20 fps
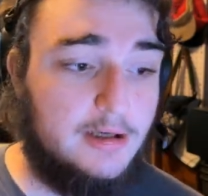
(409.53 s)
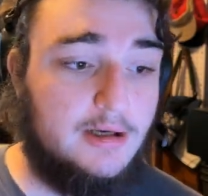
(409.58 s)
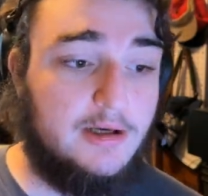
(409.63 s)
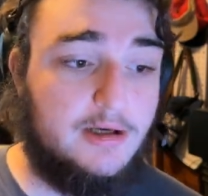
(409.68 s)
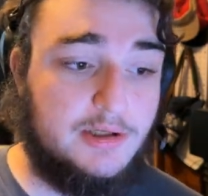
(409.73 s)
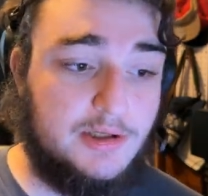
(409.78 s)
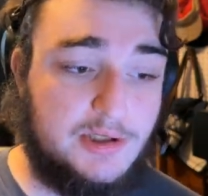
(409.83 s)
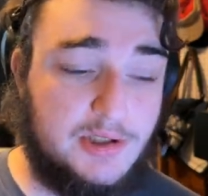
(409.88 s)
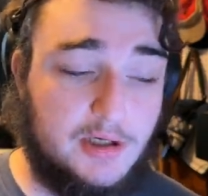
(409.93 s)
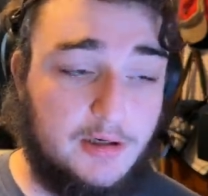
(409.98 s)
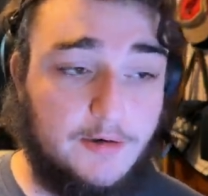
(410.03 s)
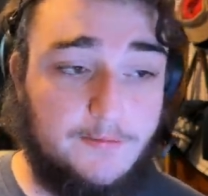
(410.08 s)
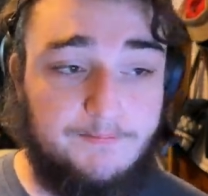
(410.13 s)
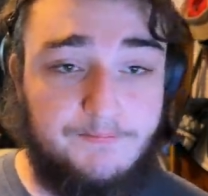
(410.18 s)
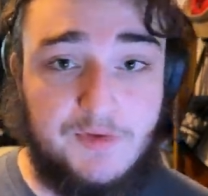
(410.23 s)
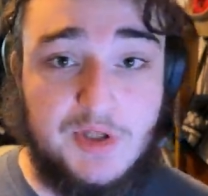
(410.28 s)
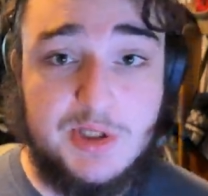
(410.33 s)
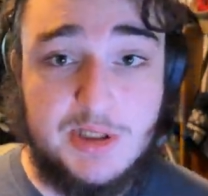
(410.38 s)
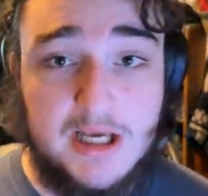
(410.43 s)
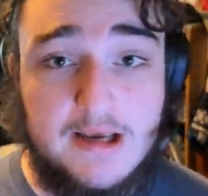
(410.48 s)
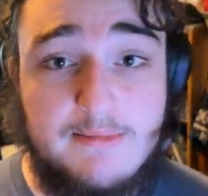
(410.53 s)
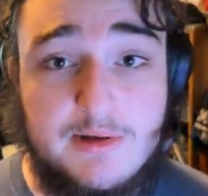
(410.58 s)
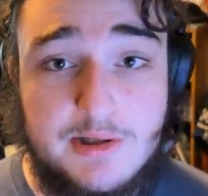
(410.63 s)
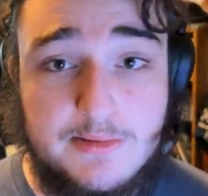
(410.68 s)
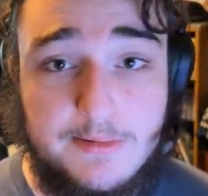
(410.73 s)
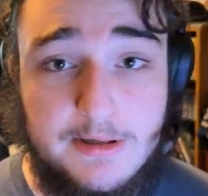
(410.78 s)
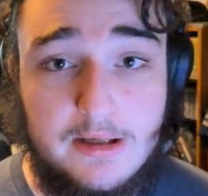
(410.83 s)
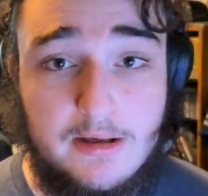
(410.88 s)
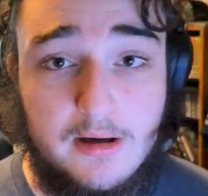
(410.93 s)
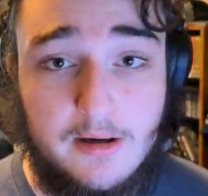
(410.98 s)
So this game has
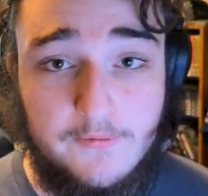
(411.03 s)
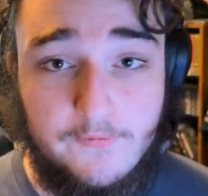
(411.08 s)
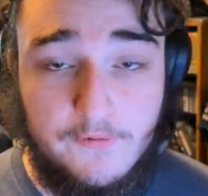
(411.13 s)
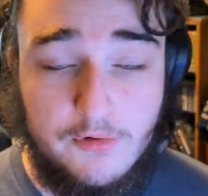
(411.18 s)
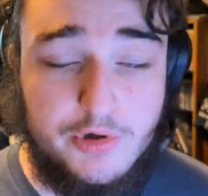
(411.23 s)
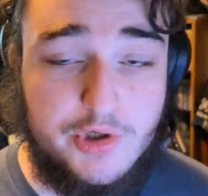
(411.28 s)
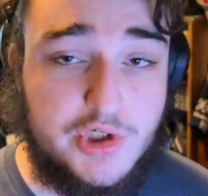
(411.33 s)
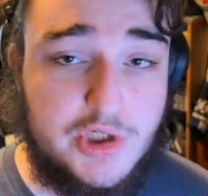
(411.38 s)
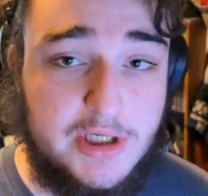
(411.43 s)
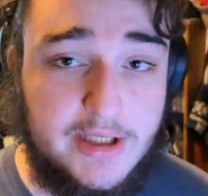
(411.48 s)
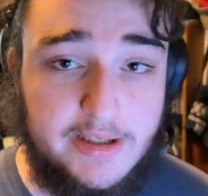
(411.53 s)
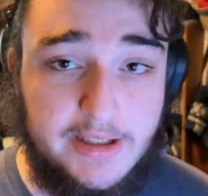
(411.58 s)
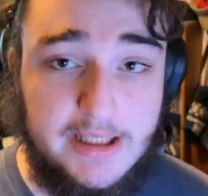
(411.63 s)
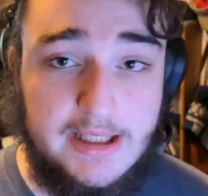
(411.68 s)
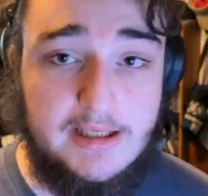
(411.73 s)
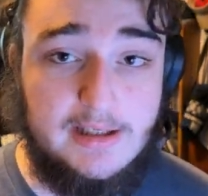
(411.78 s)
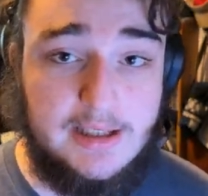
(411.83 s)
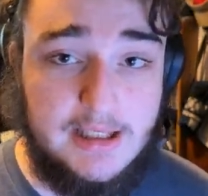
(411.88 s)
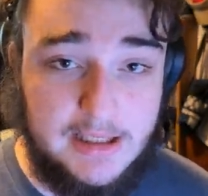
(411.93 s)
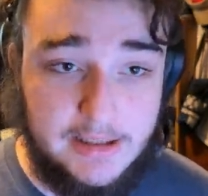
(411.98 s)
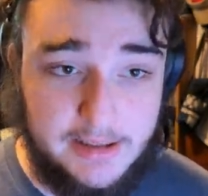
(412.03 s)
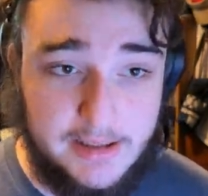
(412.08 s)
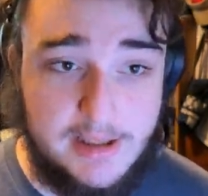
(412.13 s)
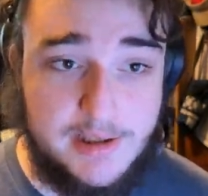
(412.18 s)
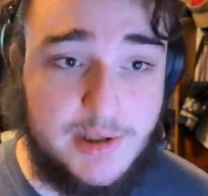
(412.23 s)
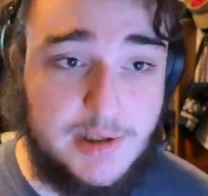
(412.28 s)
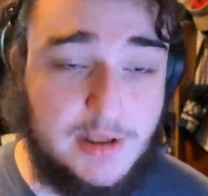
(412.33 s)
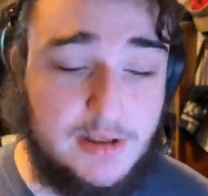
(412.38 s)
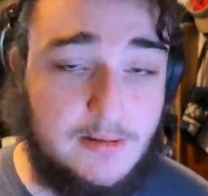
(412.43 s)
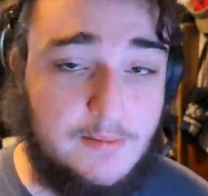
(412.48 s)
been unfortunately
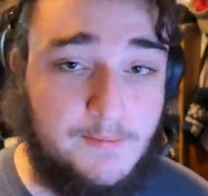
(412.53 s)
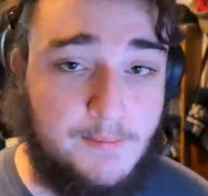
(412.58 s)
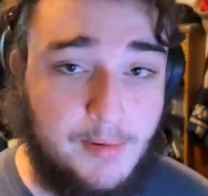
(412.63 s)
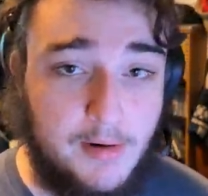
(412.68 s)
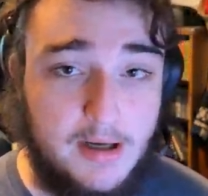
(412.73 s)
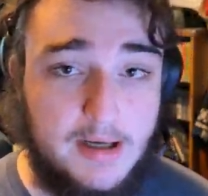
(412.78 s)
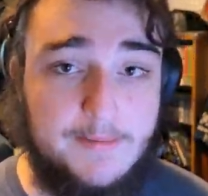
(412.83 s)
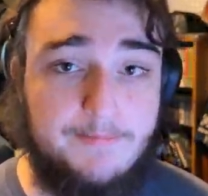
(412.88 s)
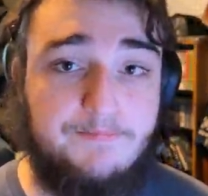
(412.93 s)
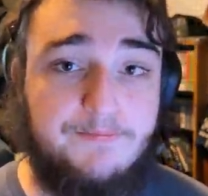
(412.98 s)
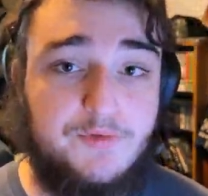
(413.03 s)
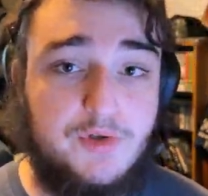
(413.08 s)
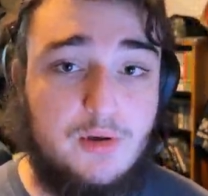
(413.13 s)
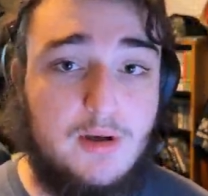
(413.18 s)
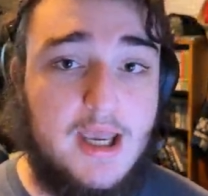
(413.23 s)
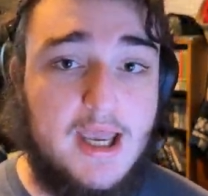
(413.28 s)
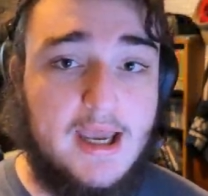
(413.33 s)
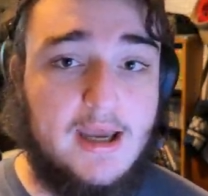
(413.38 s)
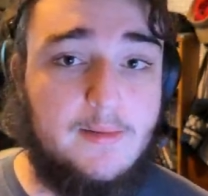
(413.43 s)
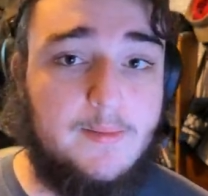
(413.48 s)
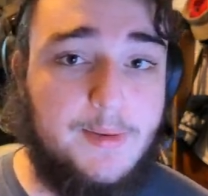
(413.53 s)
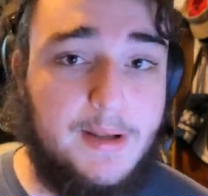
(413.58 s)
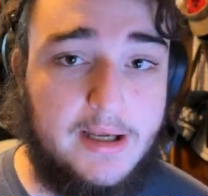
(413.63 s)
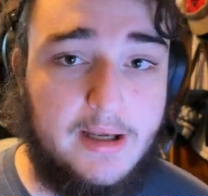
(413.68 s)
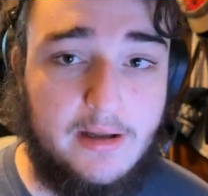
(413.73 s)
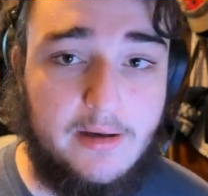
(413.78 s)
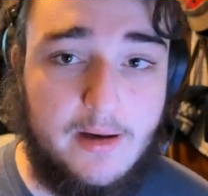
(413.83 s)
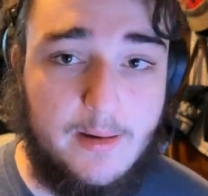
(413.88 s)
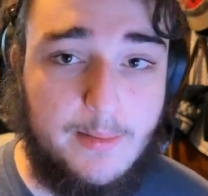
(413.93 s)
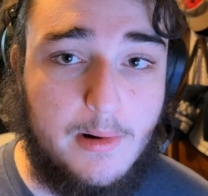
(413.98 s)
delisted, but you can pick
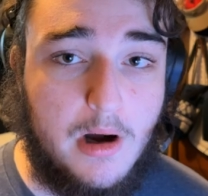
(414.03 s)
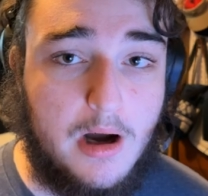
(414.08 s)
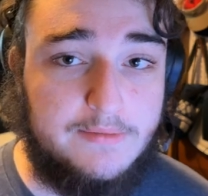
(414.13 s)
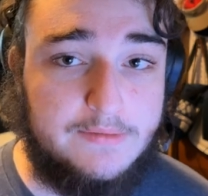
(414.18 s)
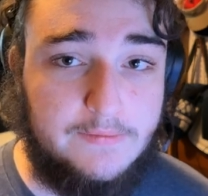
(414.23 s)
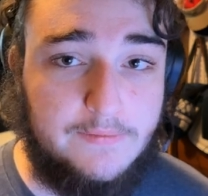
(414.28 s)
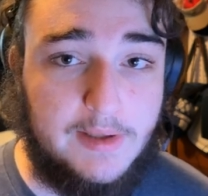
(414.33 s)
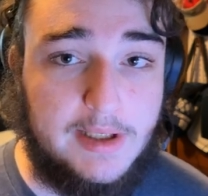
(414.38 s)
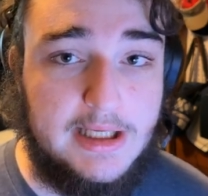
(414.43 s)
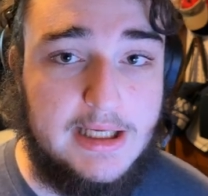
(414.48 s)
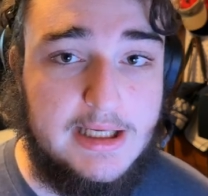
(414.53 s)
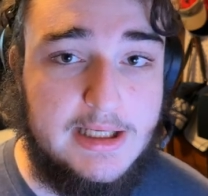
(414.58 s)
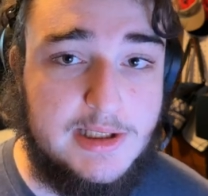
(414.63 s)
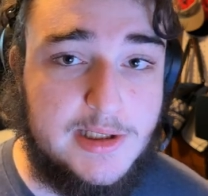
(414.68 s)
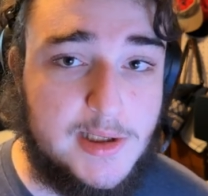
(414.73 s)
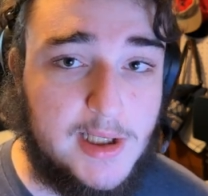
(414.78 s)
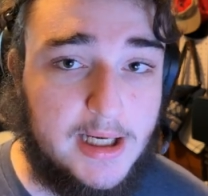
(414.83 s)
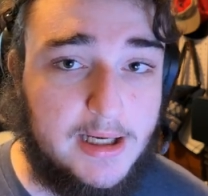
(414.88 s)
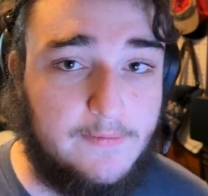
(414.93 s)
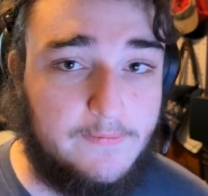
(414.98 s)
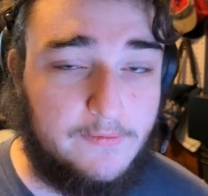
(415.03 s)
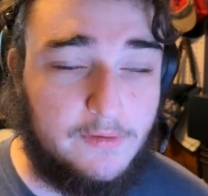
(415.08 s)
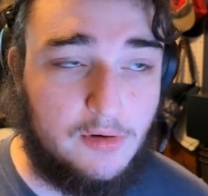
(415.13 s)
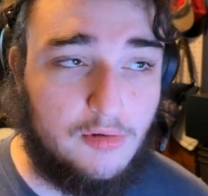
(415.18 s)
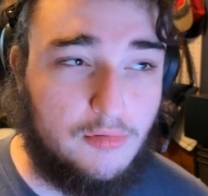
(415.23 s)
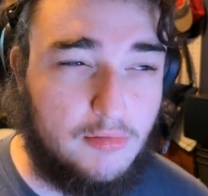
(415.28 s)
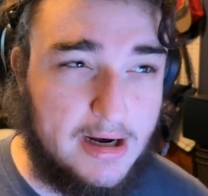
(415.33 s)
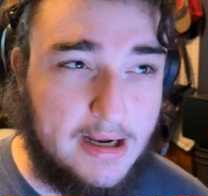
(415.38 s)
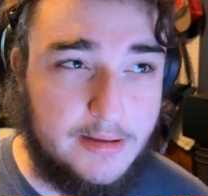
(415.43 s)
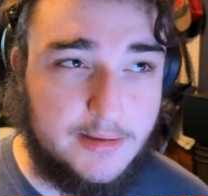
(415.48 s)
it up off of a key site for
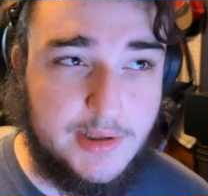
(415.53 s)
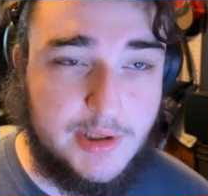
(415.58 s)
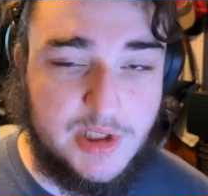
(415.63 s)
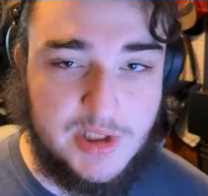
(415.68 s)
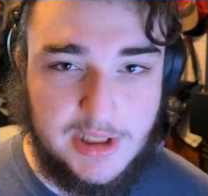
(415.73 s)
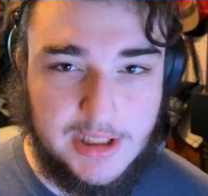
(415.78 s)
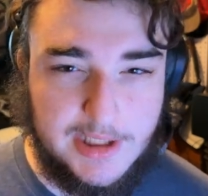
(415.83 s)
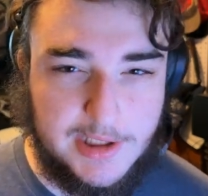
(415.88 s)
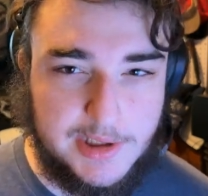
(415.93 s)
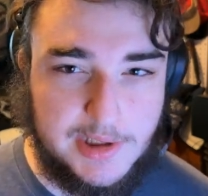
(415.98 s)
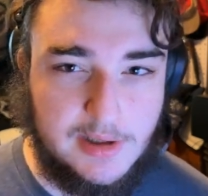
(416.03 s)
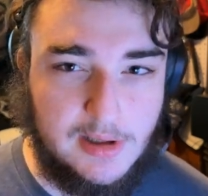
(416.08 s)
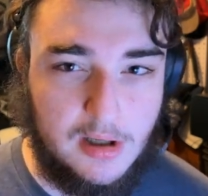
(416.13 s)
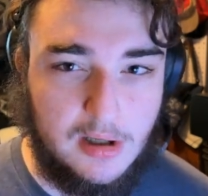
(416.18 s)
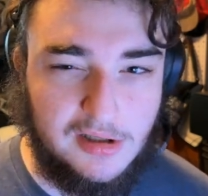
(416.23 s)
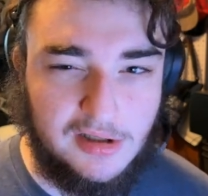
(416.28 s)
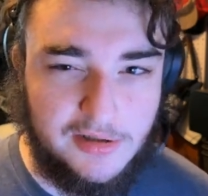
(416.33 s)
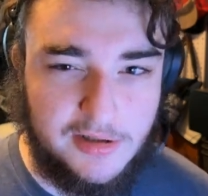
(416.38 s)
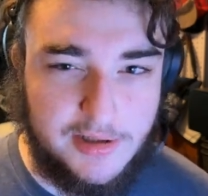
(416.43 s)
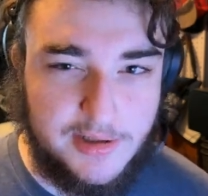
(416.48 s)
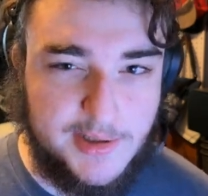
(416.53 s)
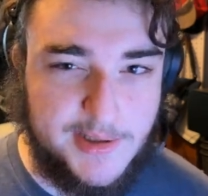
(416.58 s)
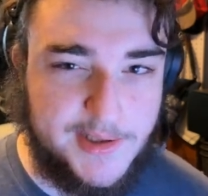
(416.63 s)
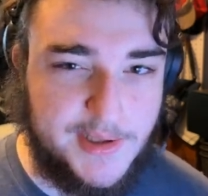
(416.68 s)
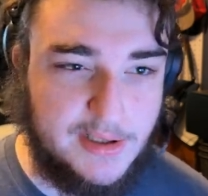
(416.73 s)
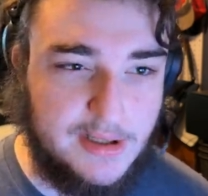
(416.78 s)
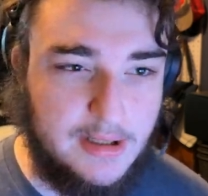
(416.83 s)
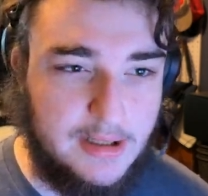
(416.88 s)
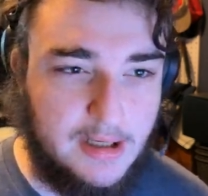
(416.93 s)
around $6.